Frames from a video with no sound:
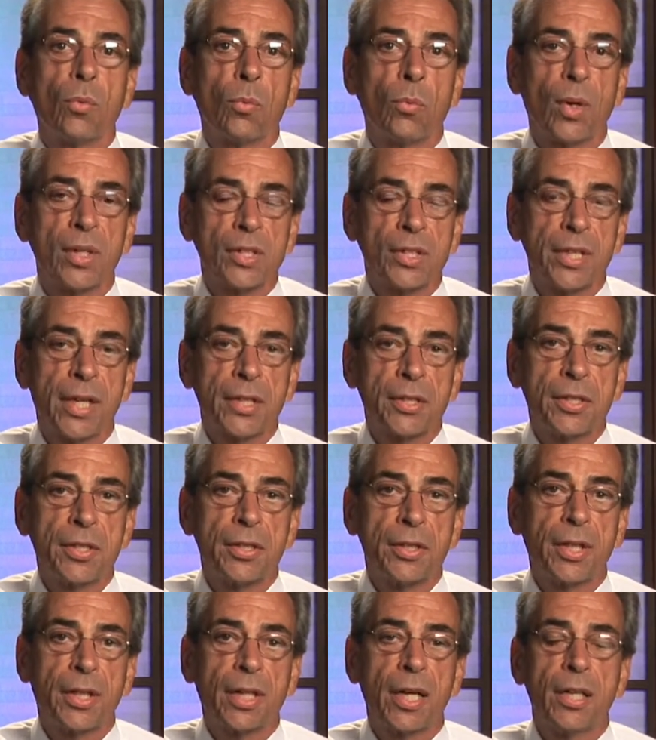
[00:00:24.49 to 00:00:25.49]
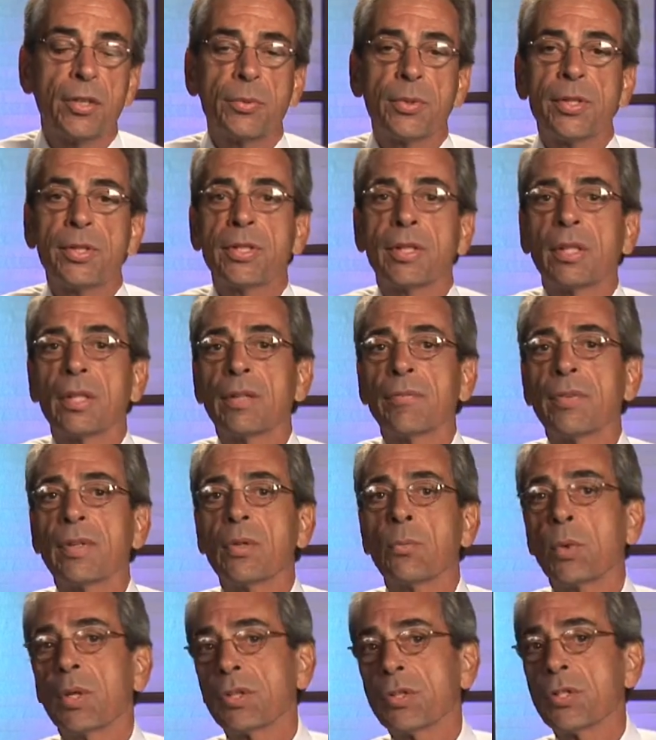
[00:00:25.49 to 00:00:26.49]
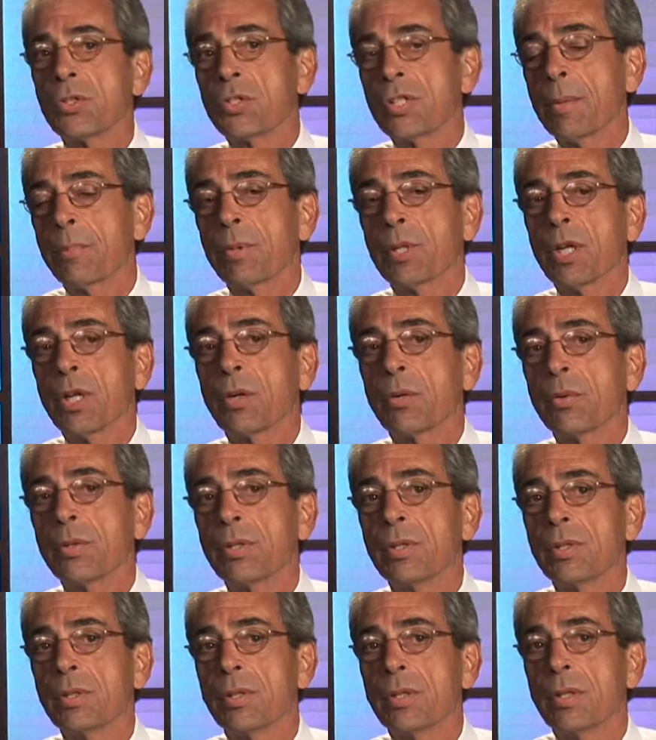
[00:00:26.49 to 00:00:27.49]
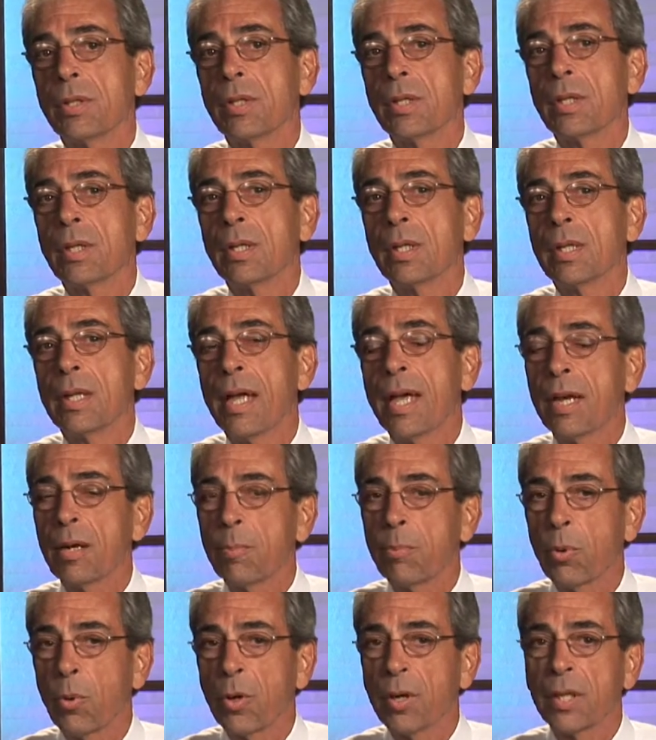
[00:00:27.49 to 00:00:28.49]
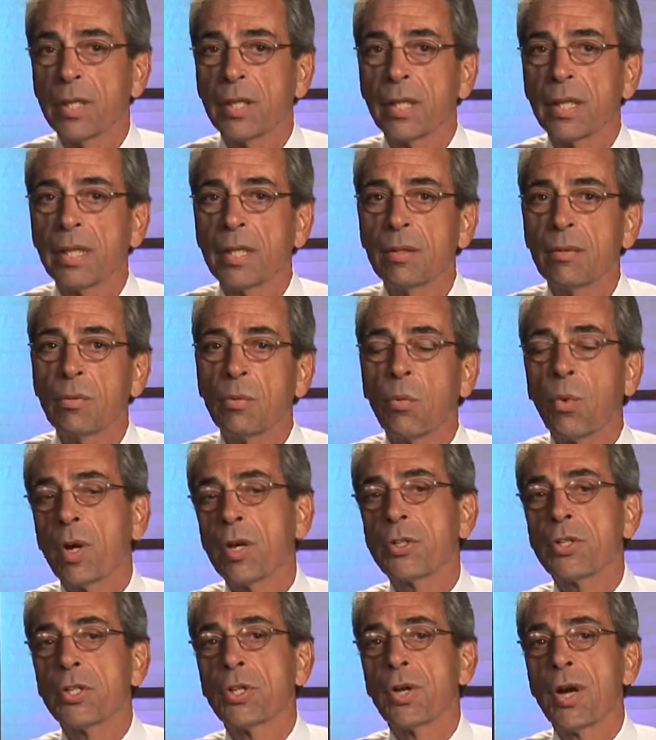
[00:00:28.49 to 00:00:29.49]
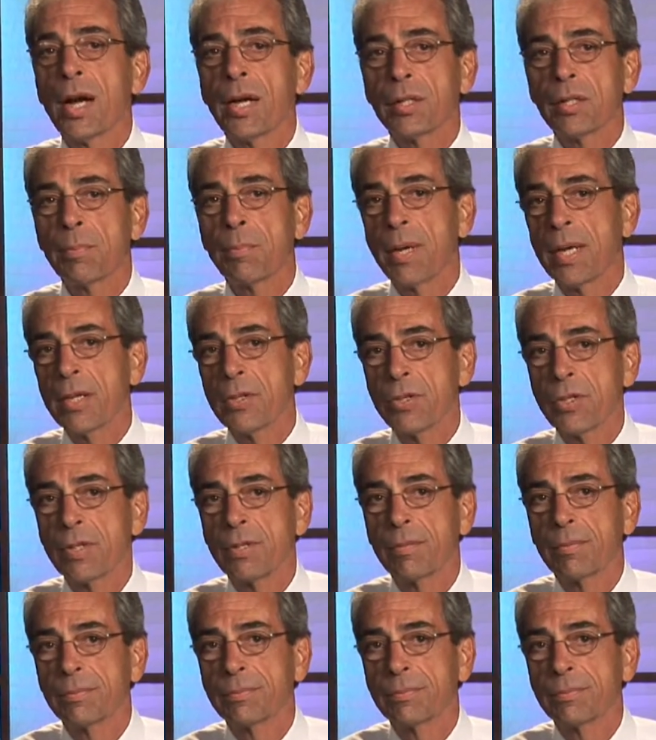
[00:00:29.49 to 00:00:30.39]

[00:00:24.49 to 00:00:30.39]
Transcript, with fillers: What section of the country do you live in? What's the zip code? And importantly, what is your occupation?